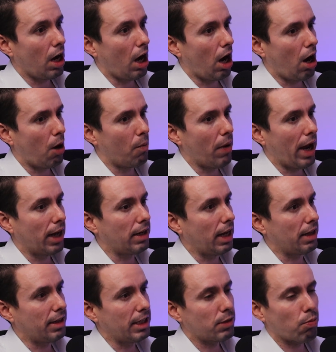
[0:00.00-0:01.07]

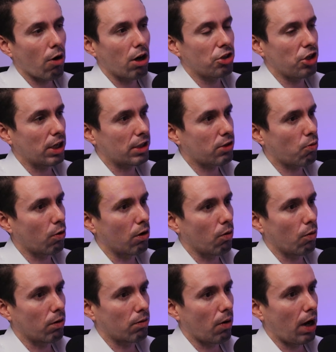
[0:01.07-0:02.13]
And these projects
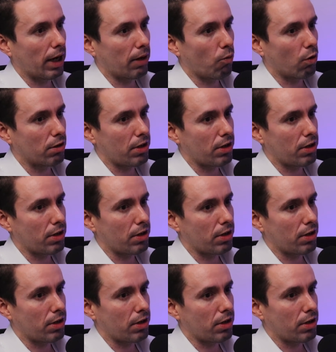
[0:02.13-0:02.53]
were